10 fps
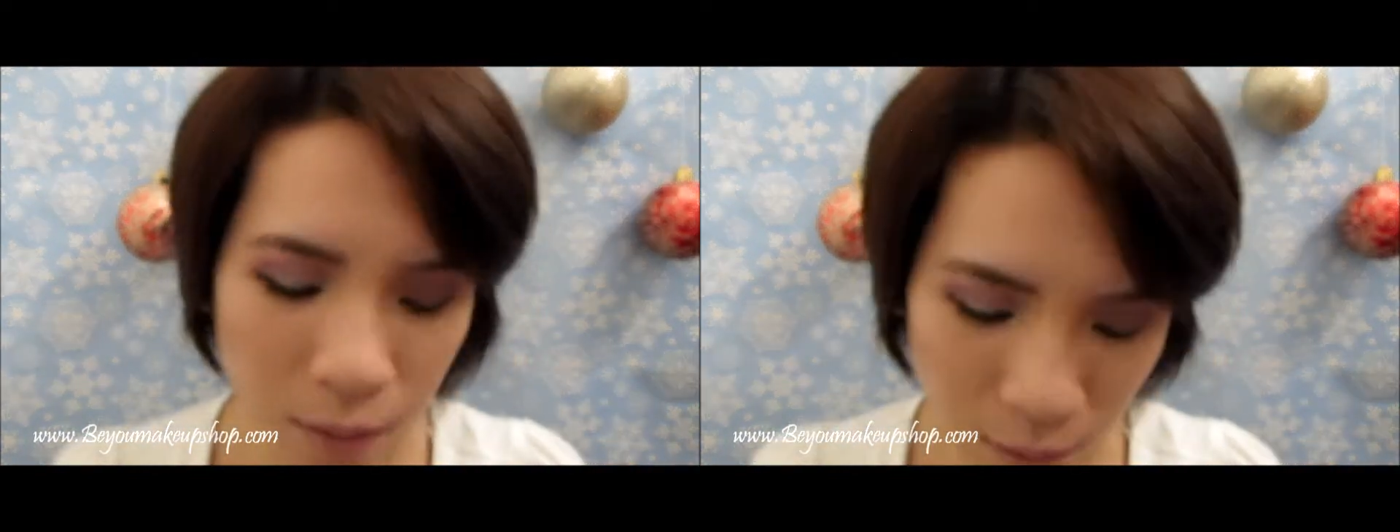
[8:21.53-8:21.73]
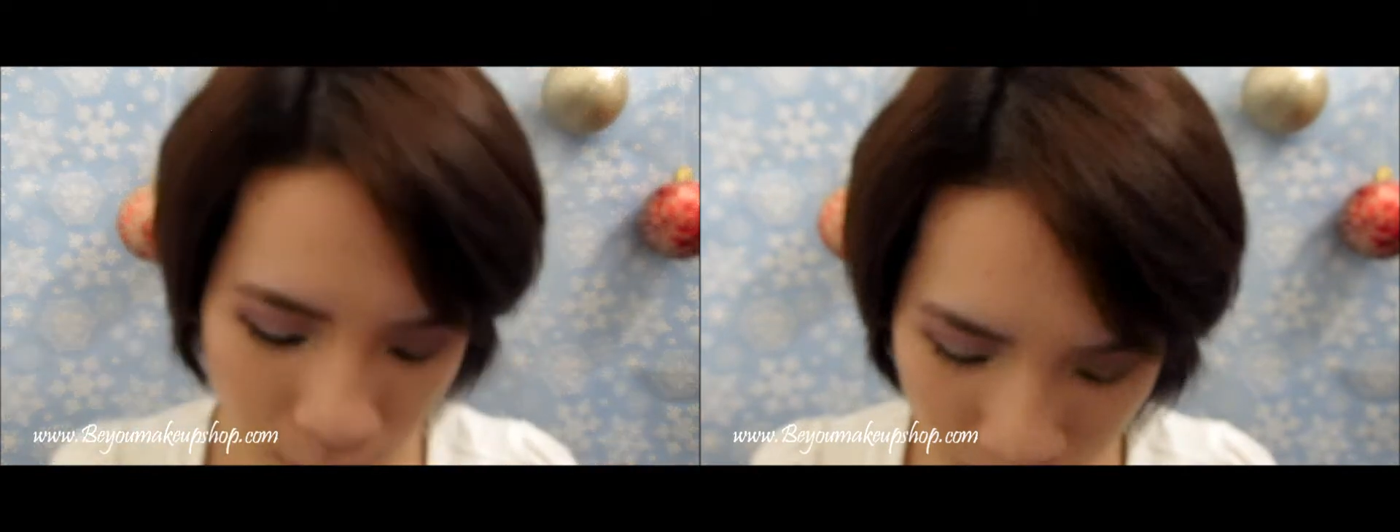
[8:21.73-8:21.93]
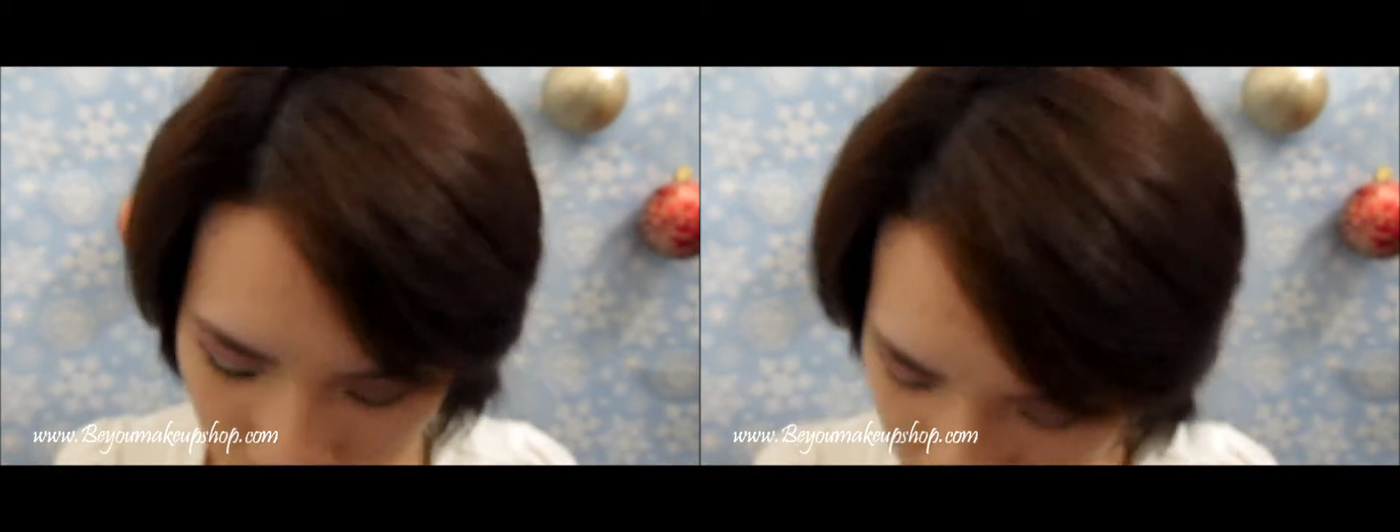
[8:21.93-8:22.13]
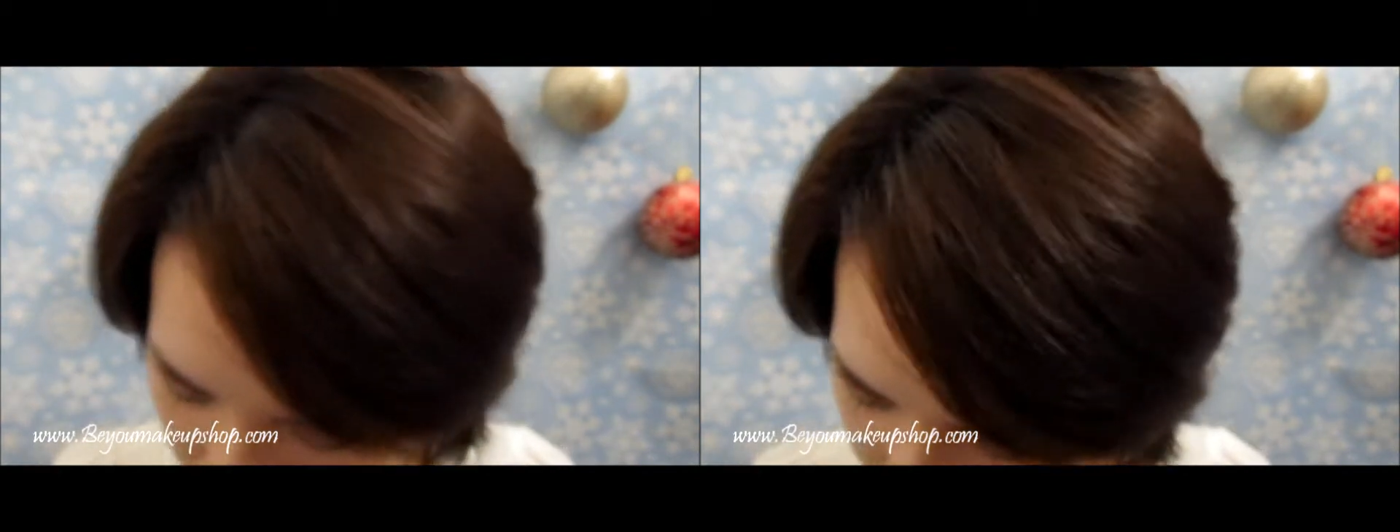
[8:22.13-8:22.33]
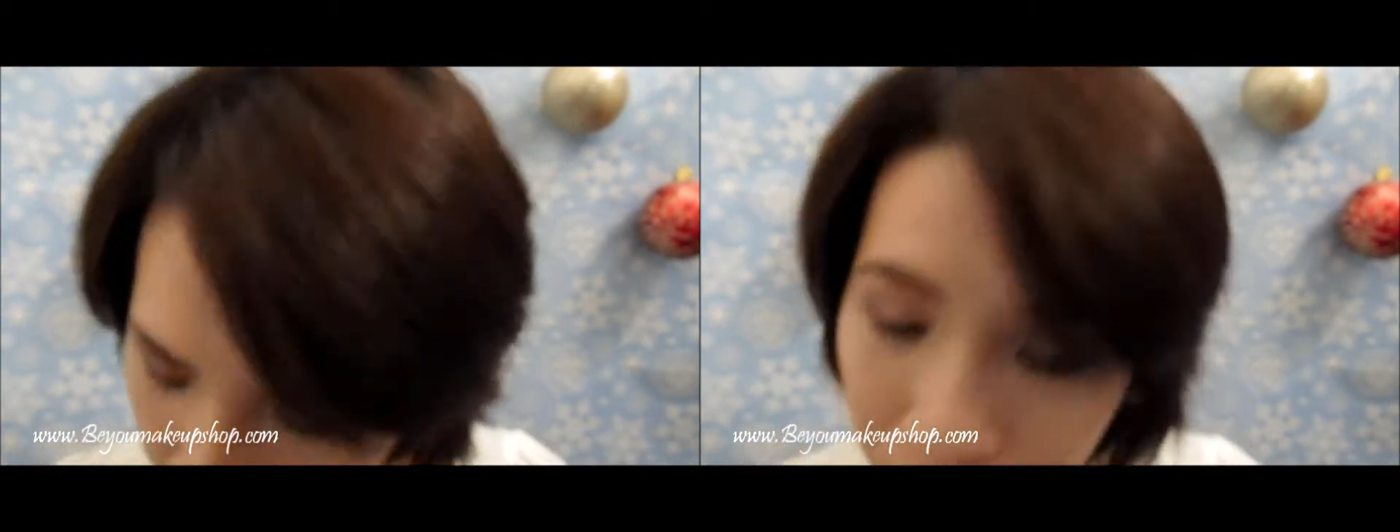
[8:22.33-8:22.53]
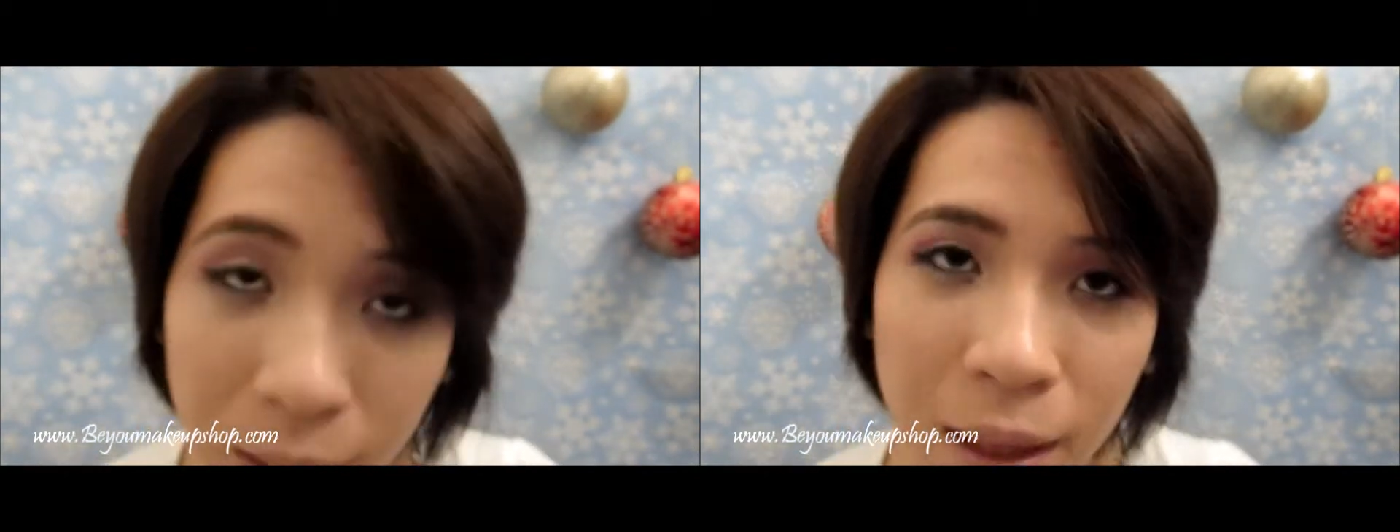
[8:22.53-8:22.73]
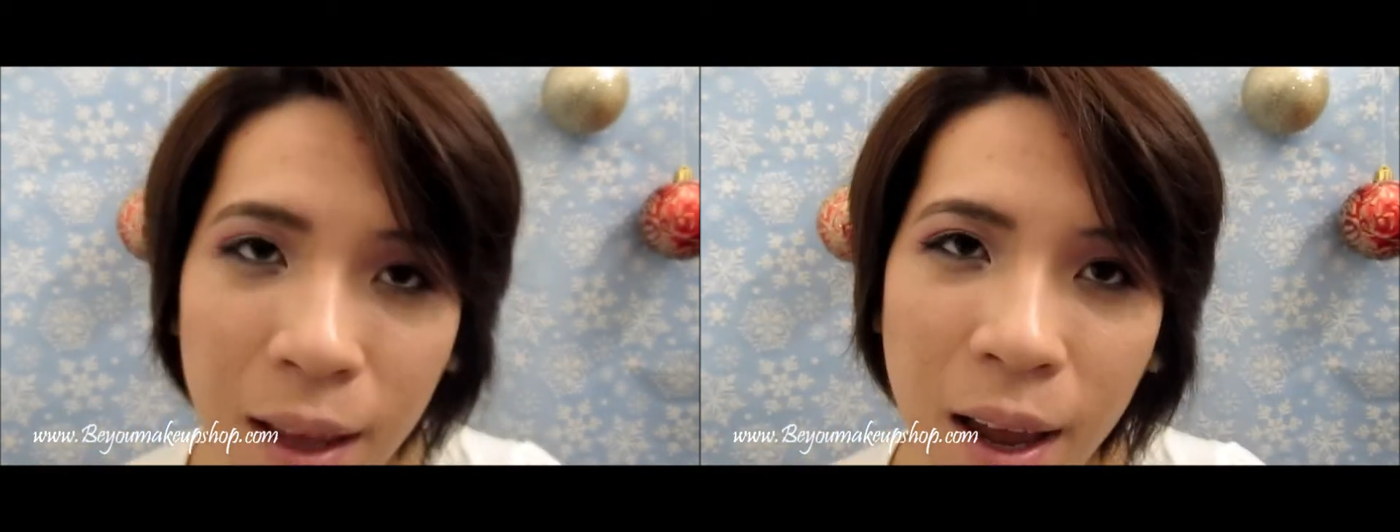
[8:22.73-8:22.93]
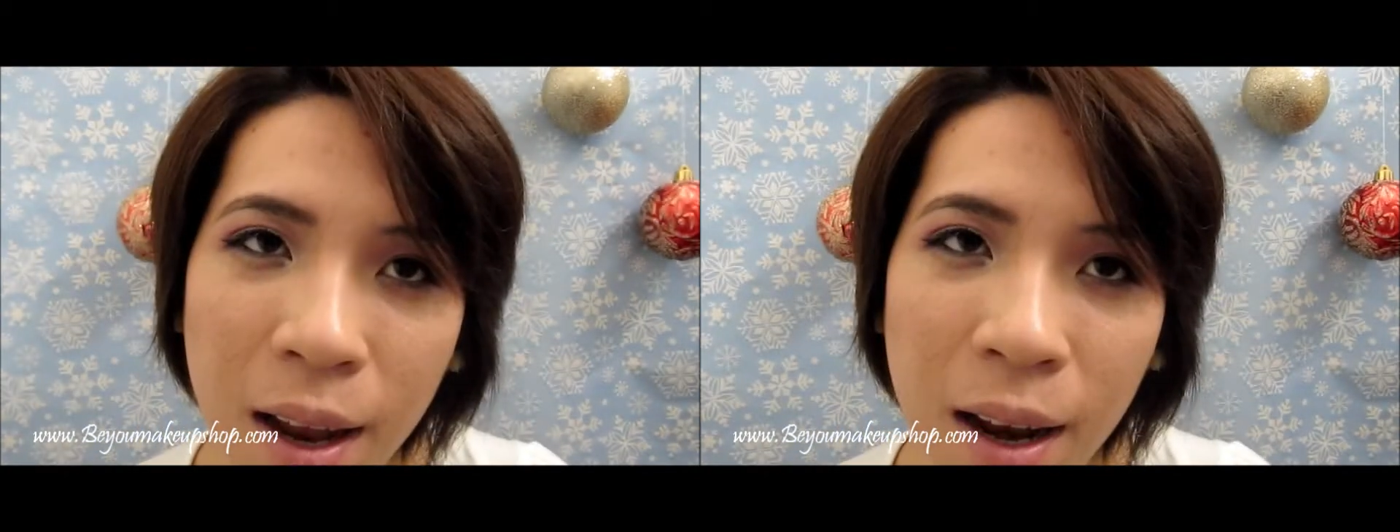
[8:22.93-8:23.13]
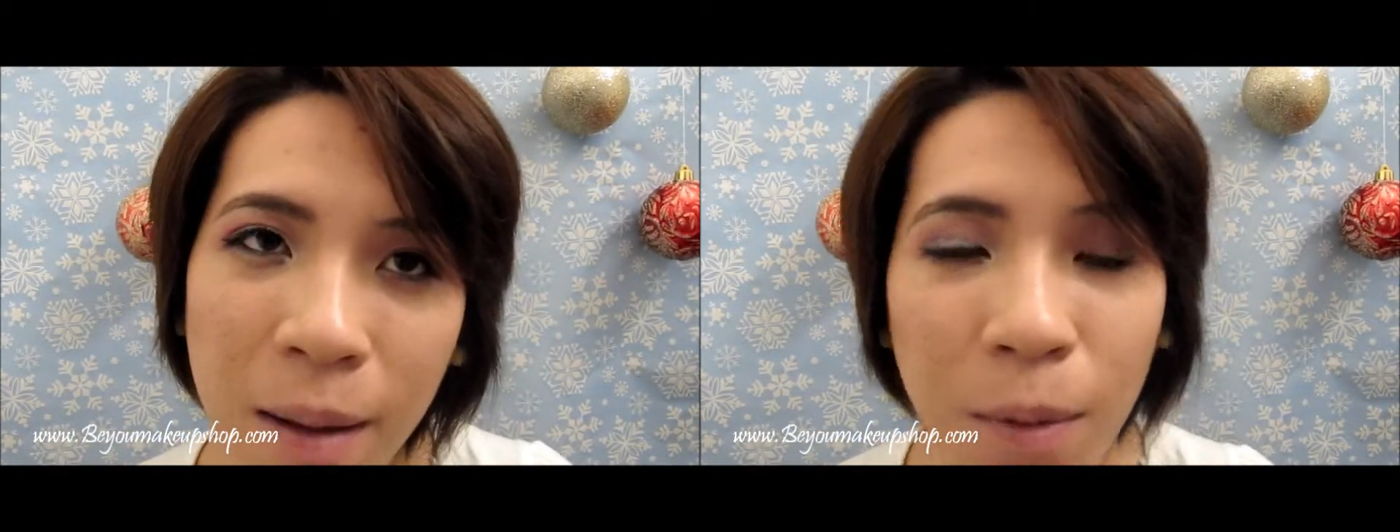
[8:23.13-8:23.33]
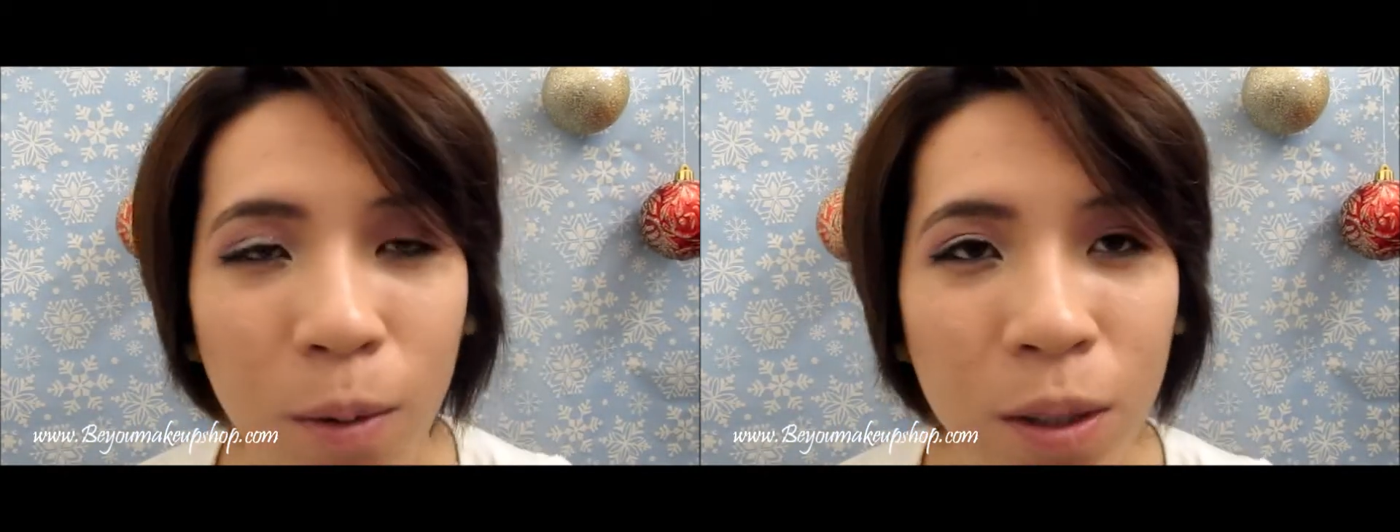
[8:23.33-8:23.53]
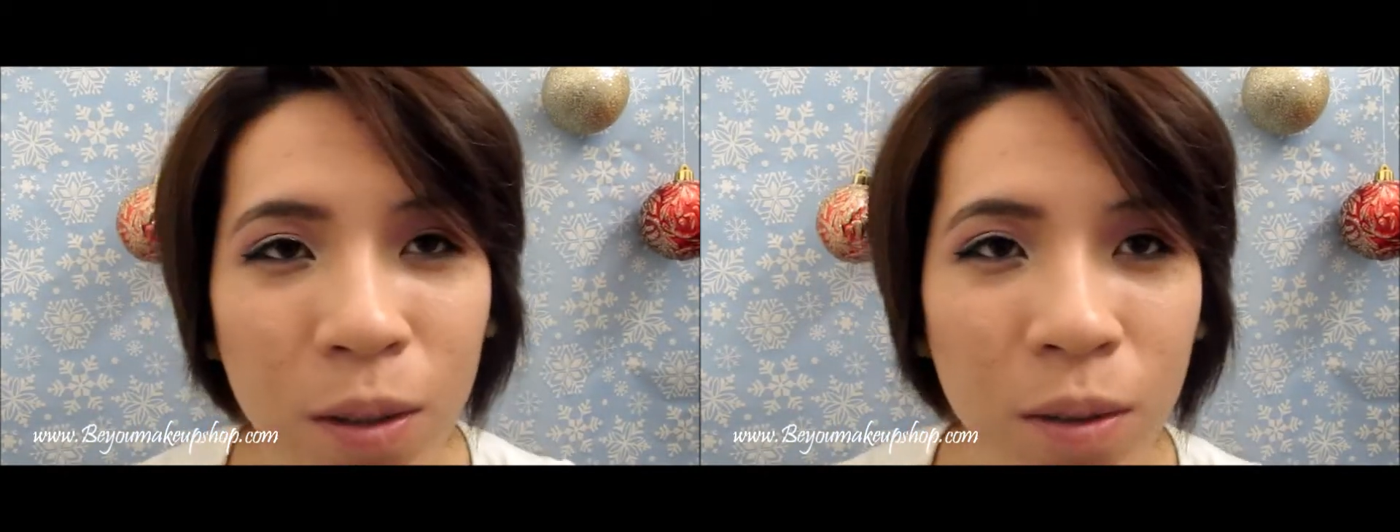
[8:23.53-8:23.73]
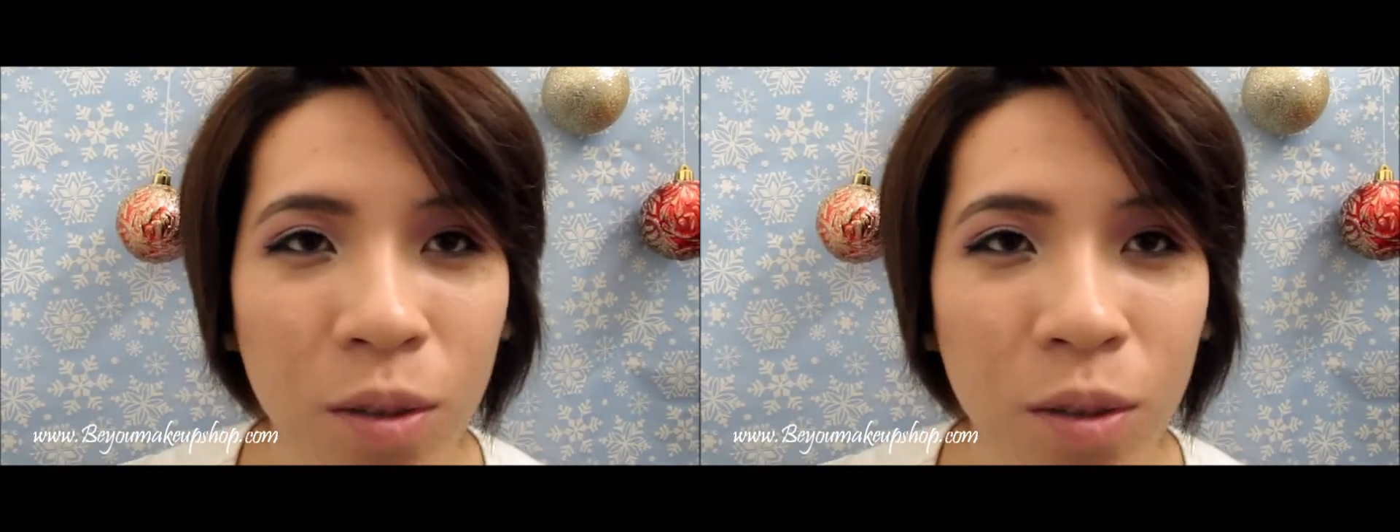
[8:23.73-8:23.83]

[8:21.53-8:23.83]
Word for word: Okay, and then I'm going to